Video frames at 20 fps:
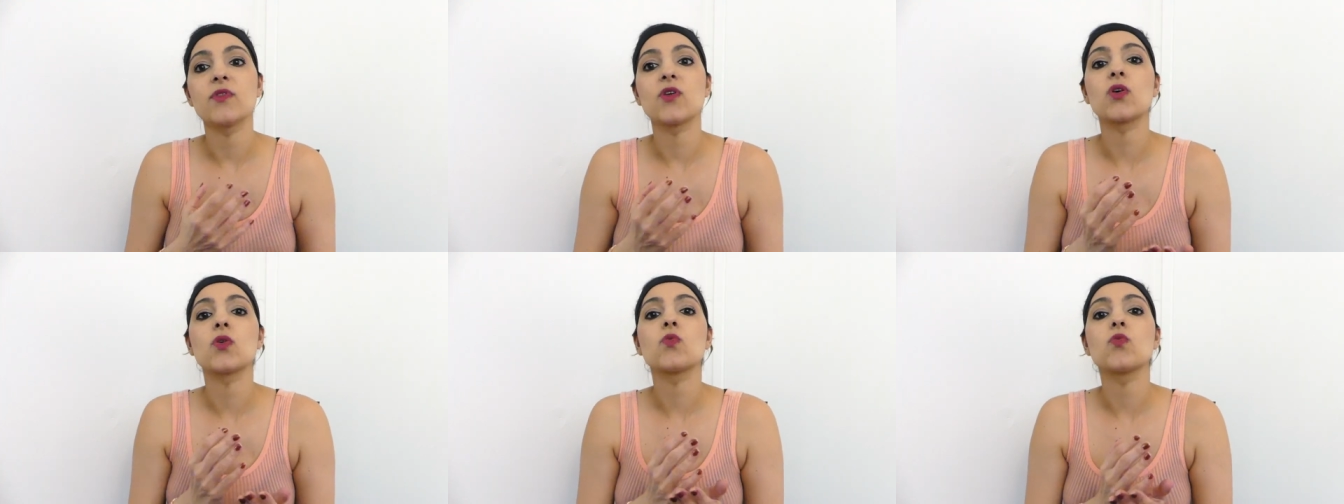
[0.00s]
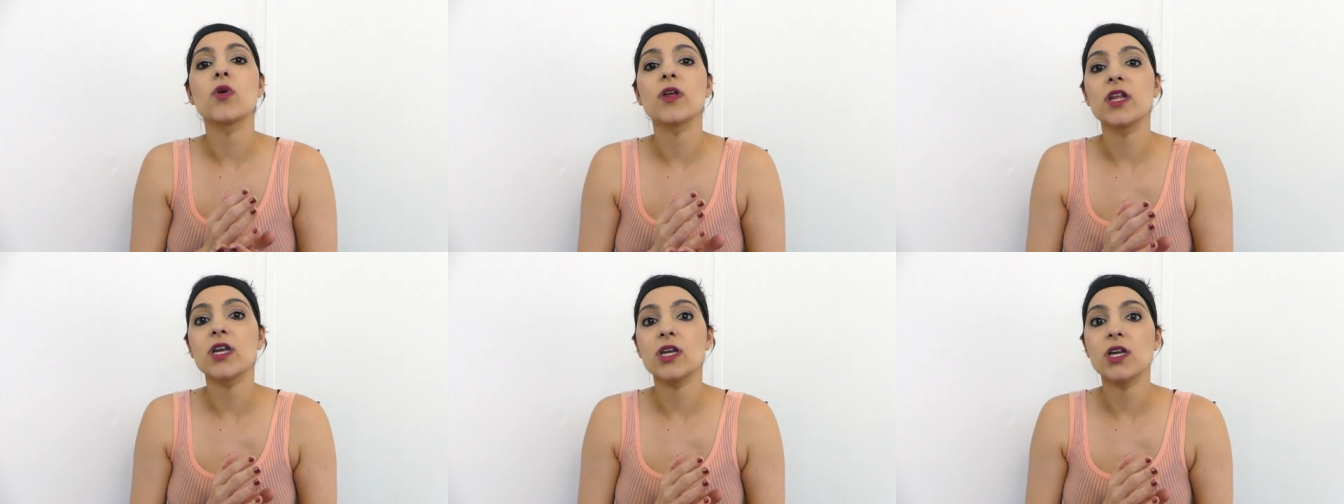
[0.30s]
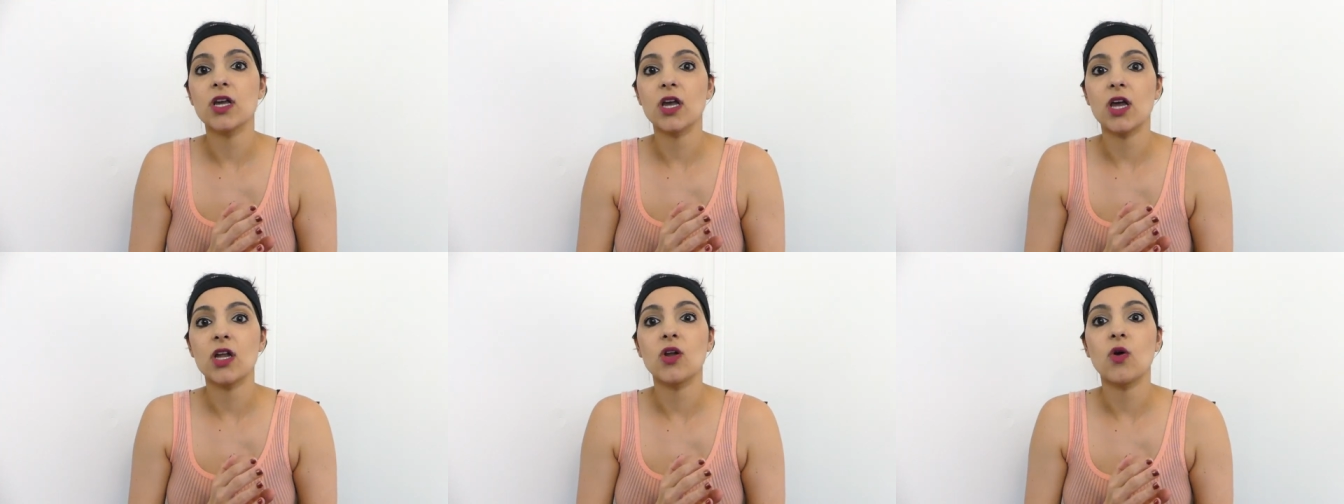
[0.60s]
they're a really
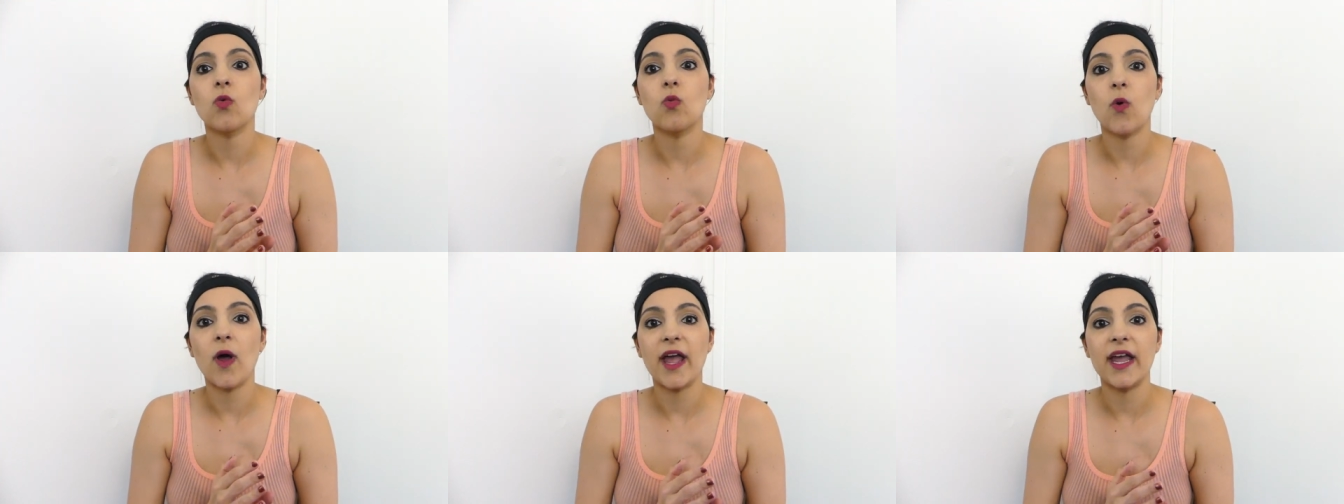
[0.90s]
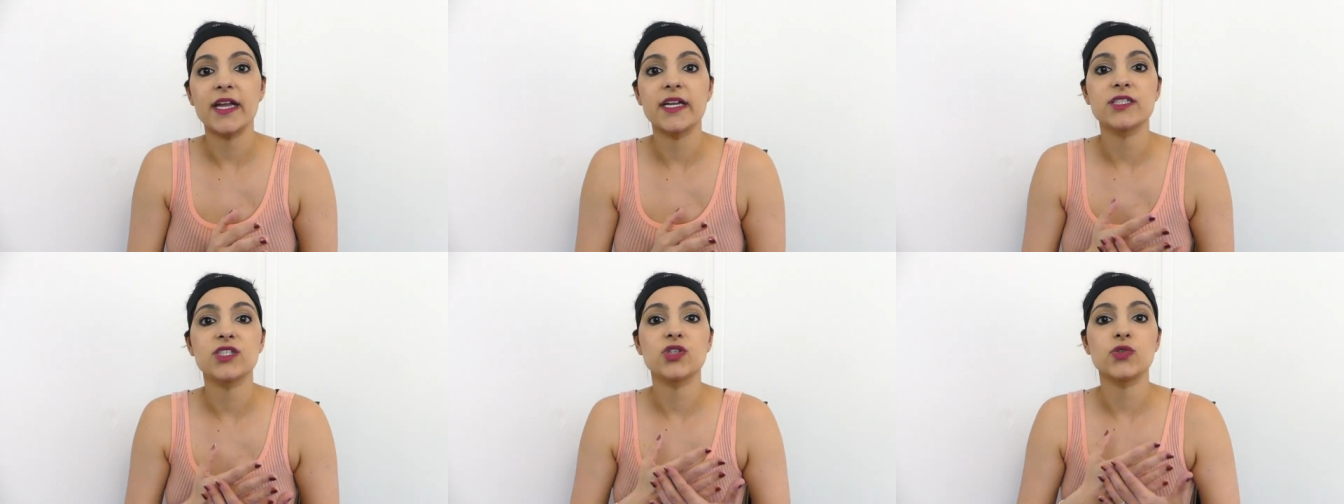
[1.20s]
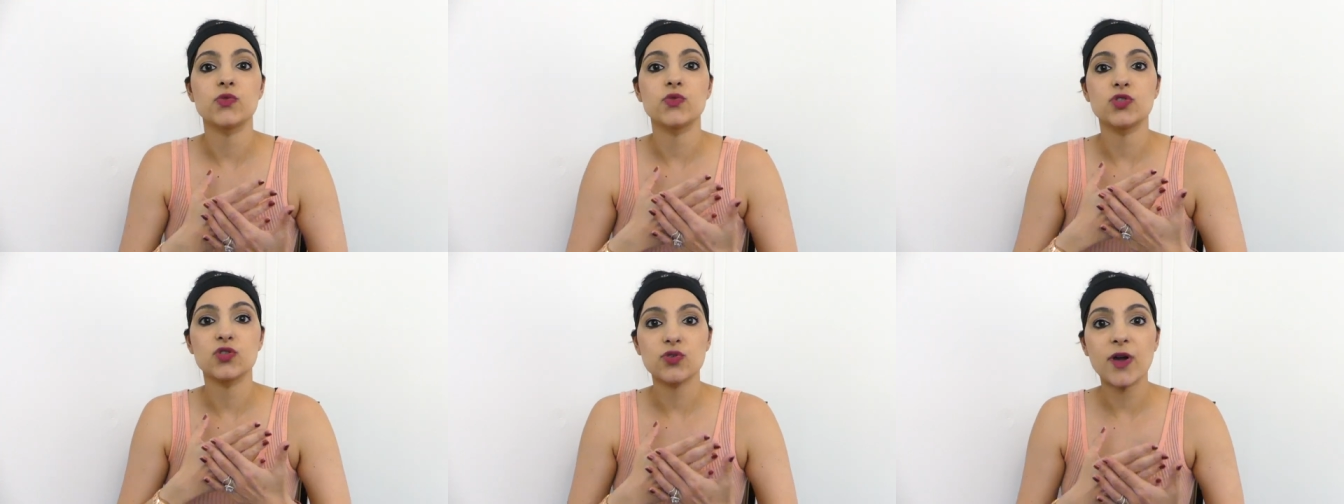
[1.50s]
good way
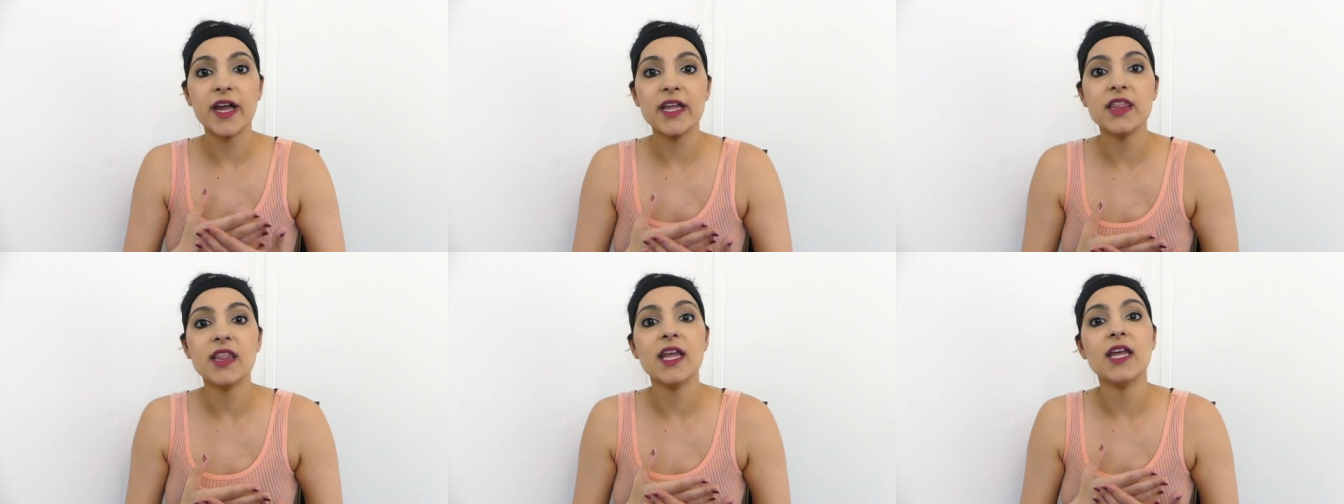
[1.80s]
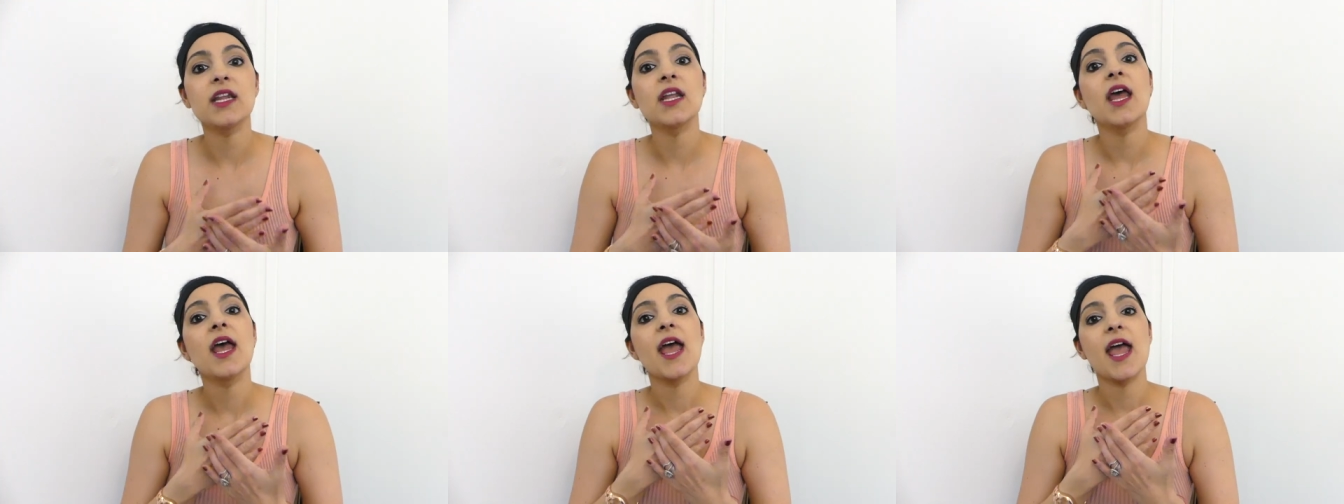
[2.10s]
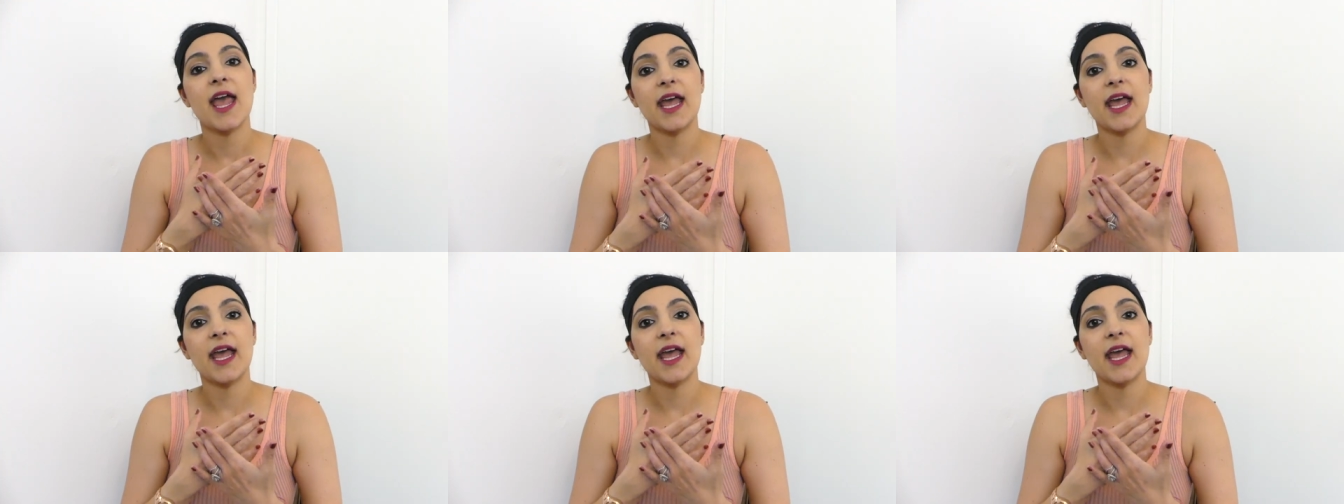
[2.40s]
to strengthen